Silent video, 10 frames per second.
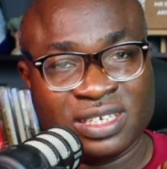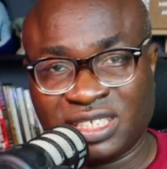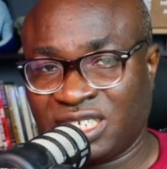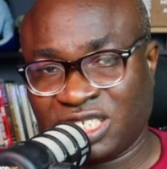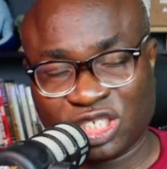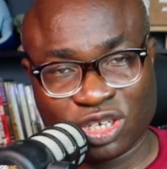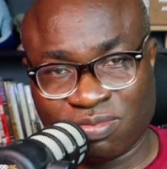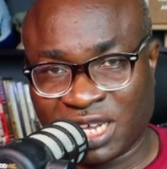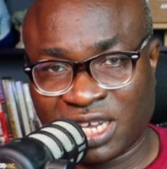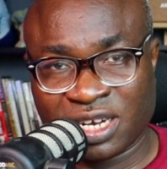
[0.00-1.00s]
decision
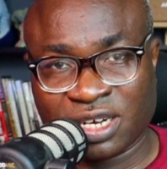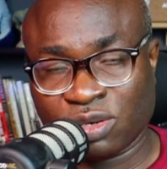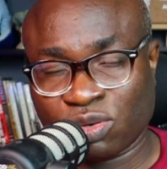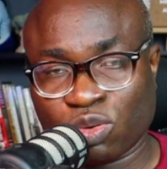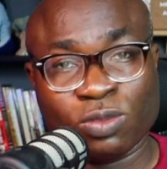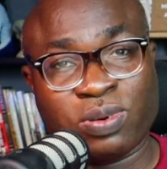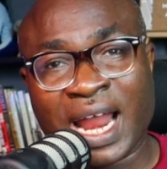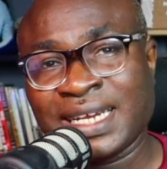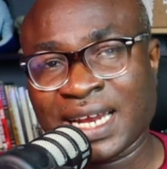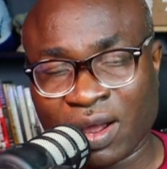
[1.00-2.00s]
making in the role,
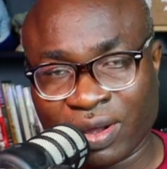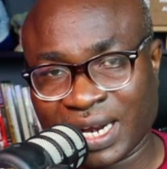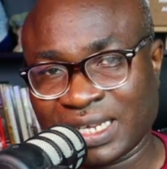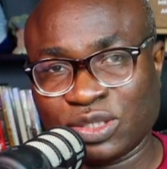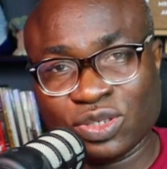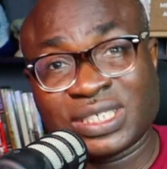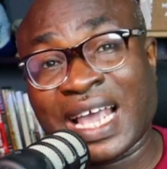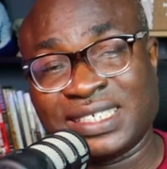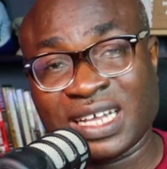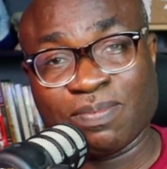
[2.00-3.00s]
planning and organizing. Those are
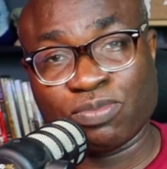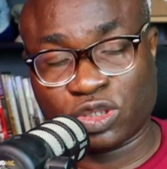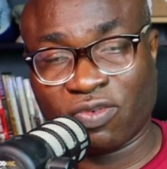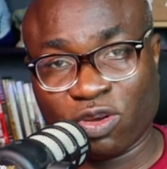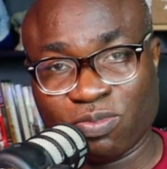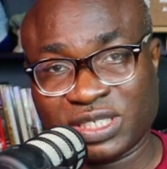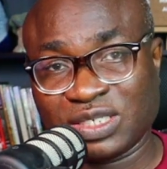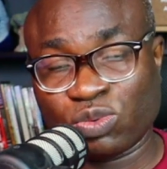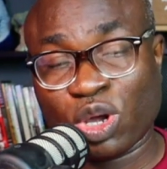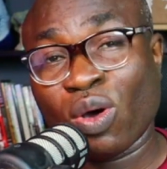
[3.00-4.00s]
examples of
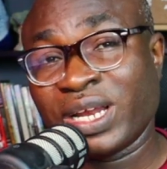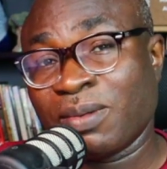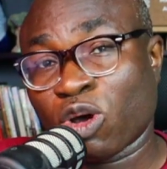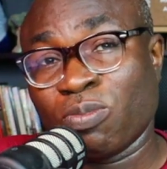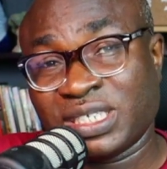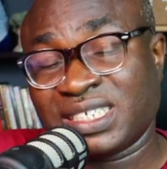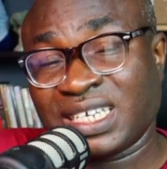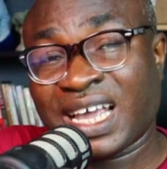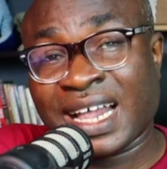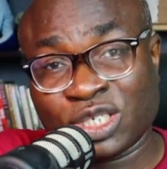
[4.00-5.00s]
competence. We call them competency
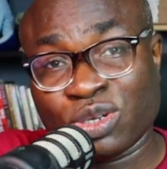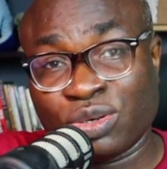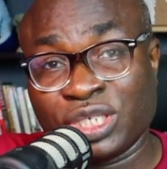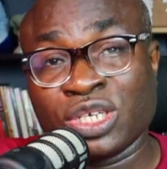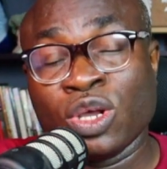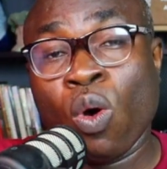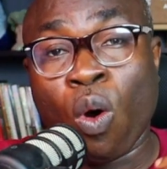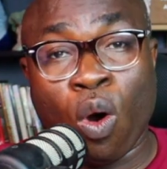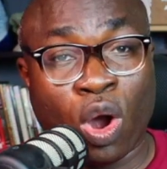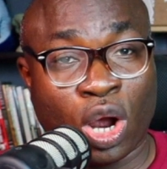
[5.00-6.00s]
categories
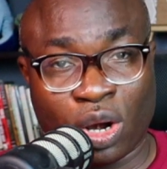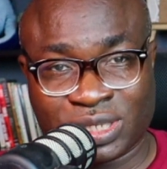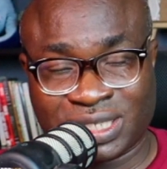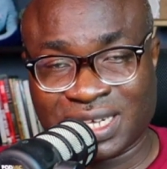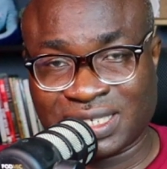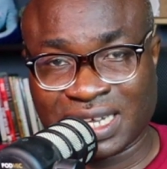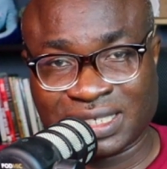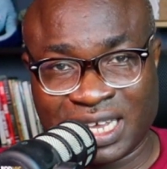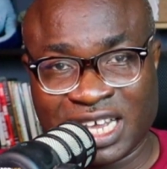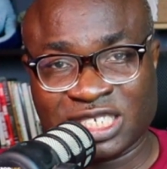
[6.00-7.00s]
or clusters, as
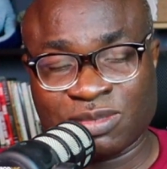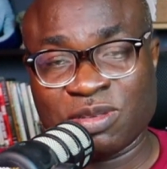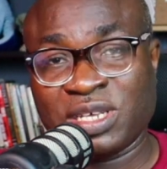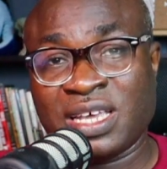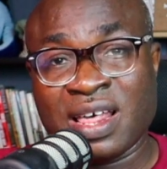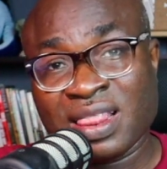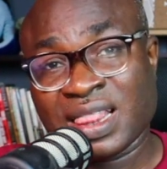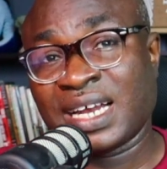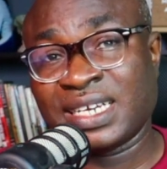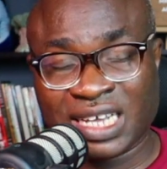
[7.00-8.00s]
the case may be,
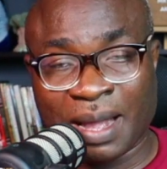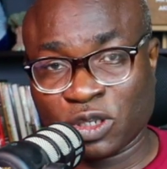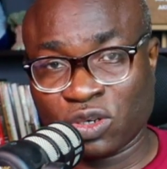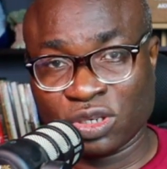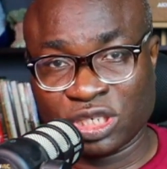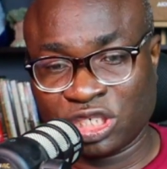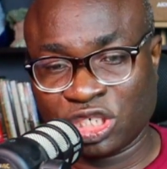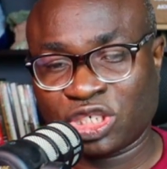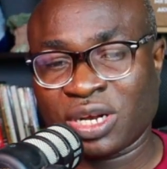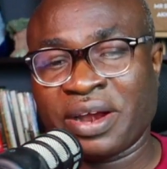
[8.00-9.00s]
that is captured on the
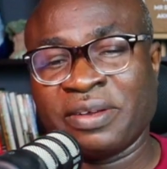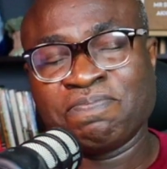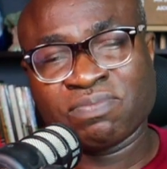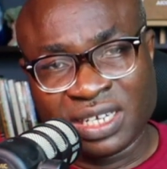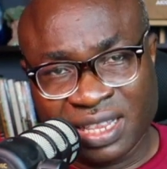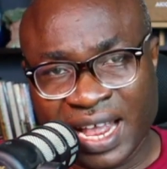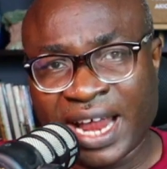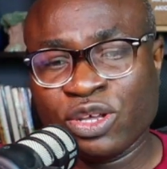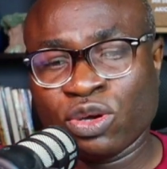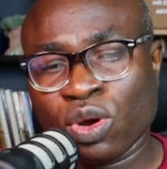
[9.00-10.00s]
dictionary. Then
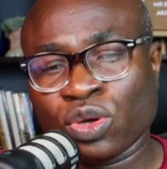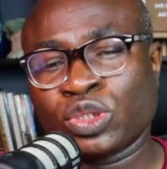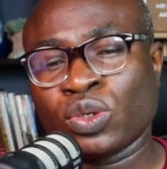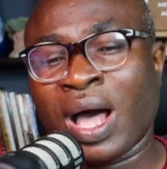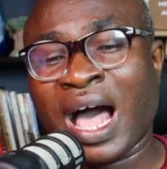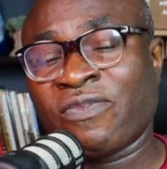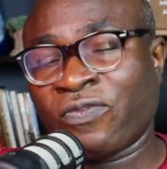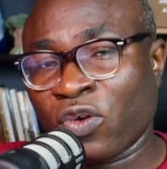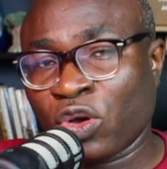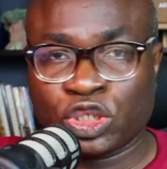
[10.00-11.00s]
you could also have
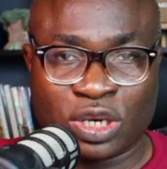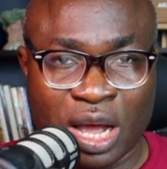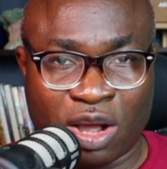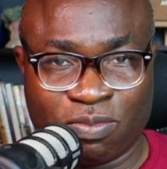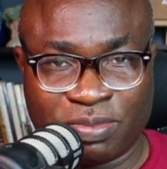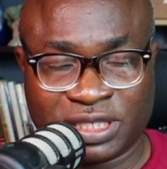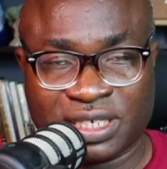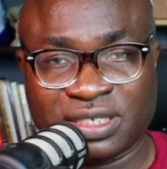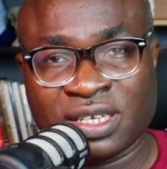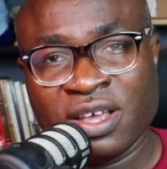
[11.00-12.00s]
functional
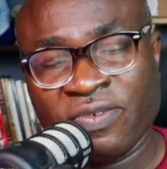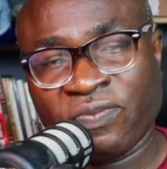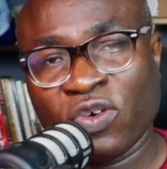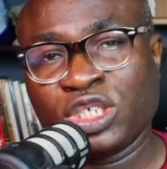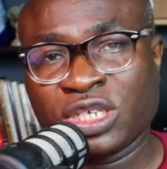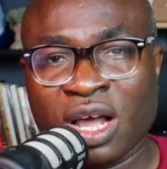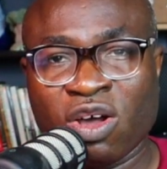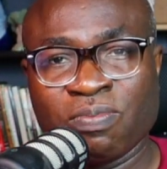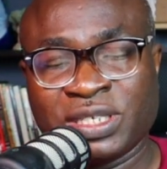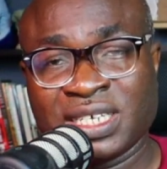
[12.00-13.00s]
competence. Functional
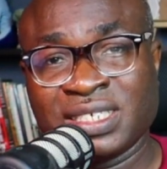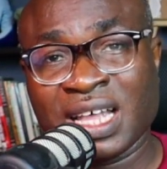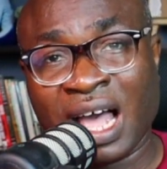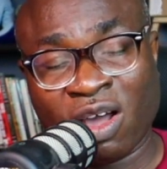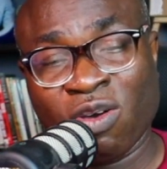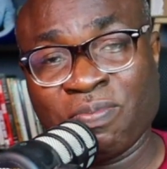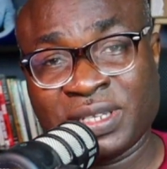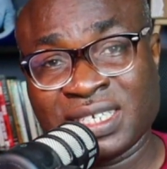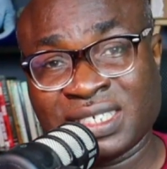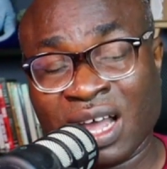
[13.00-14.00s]
competence are
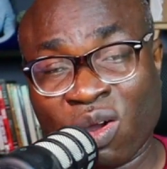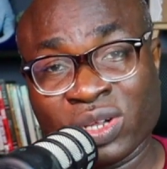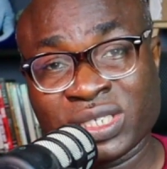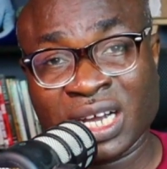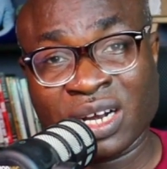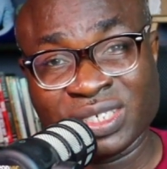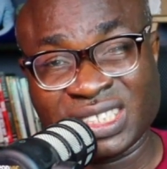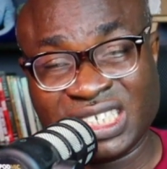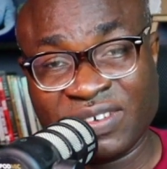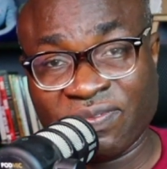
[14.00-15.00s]
competence that cut across
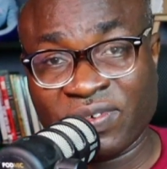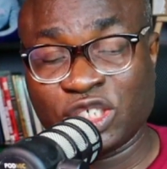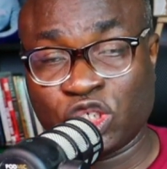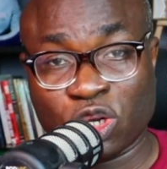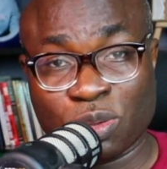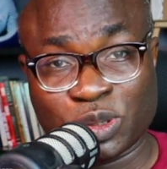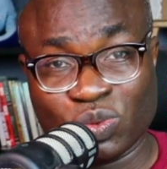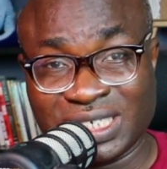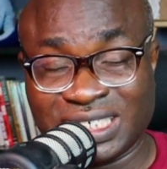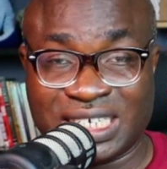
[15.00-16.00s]
different jobs
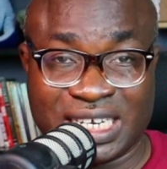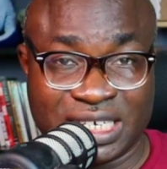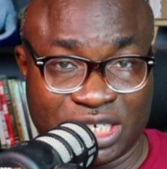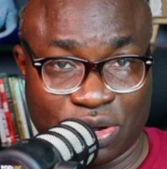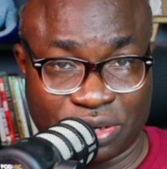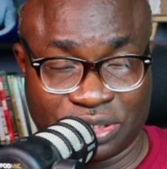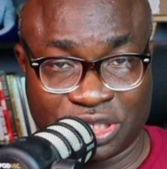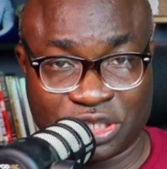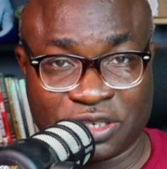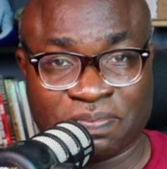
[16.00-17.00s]
within the
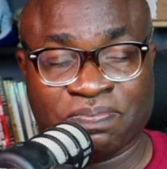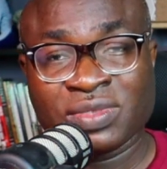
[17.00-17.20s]
organization.